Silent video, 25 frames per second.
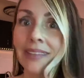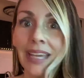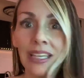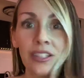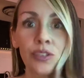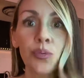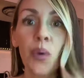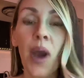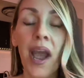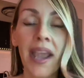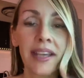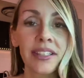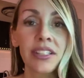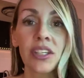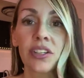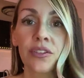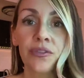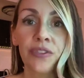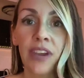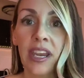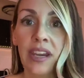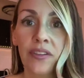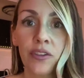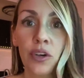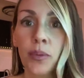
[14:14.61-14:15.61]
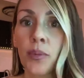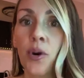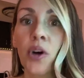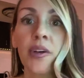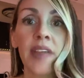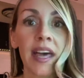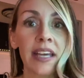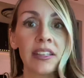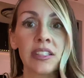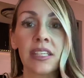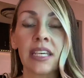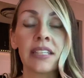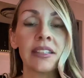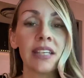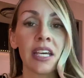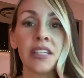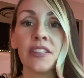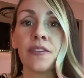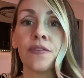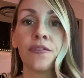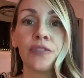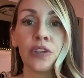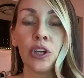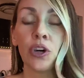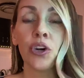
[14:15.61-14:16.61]
That's why it's unfavorable. It
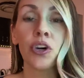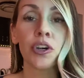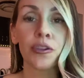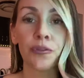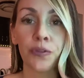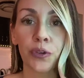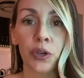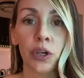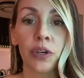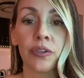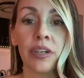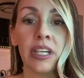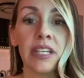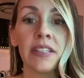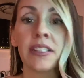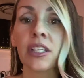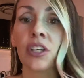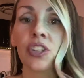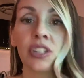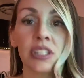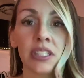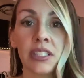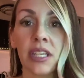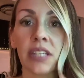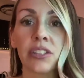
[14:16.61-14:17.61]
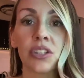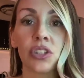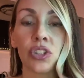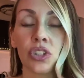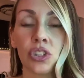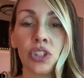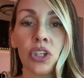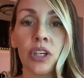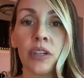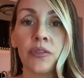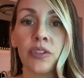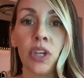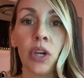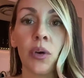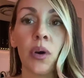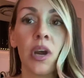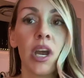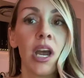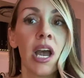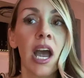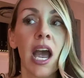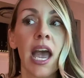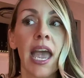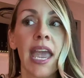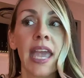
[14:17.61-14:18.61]
doesn't feel good for a reason because it doesn't serve you.
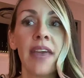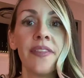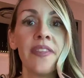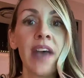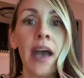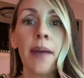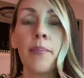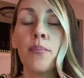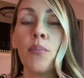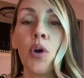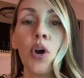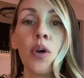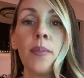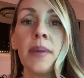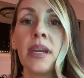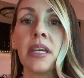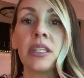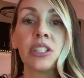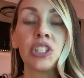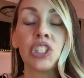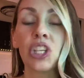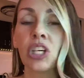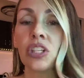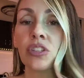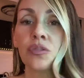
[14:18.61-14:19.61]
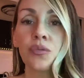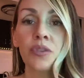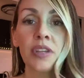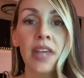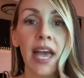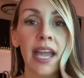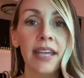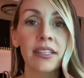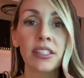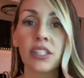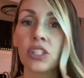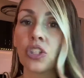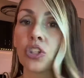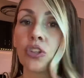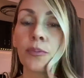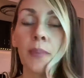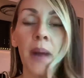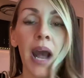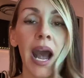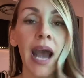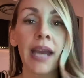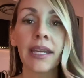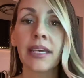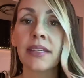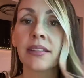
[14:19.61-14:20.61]
In that moment, just relaxing your
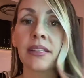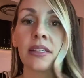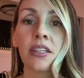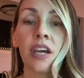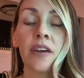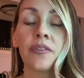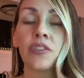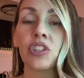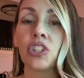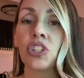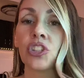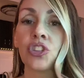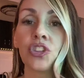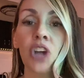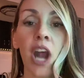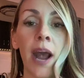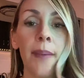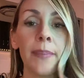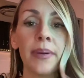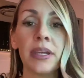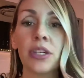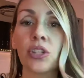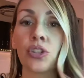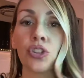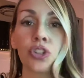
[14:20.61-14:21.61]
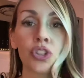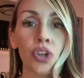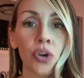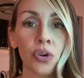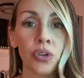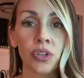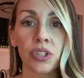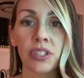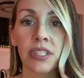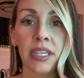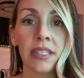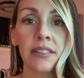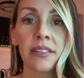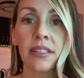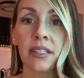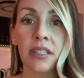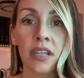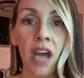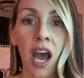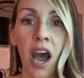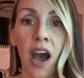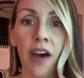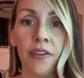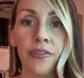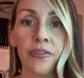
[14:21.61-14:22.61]
body is enough. Just dropping your shoulders is
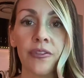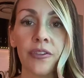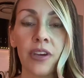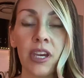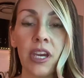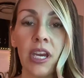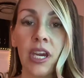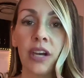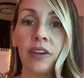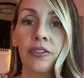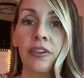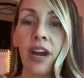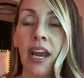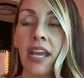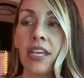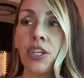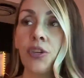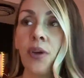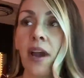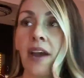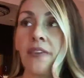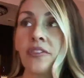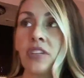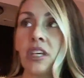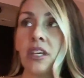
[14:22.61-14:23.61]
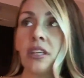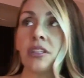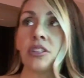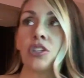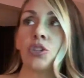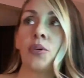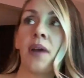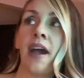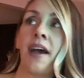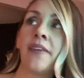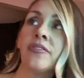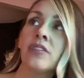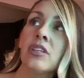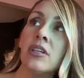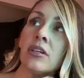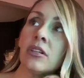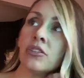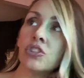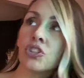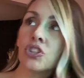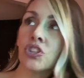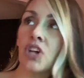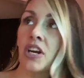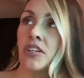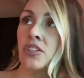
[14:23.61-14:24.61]
enough, right? You have
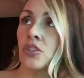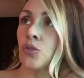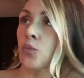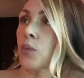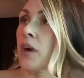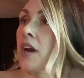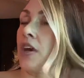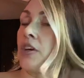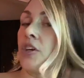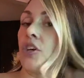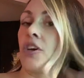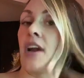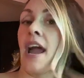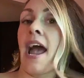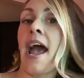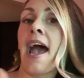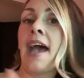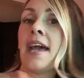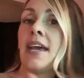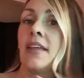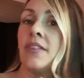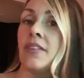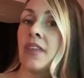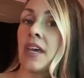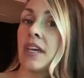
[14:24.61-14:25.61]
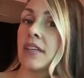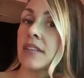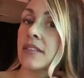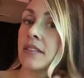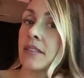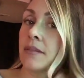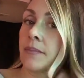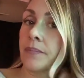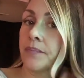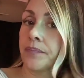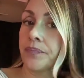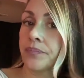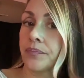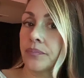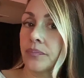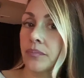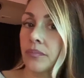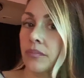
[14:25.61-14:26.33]
to trust where you're at in this.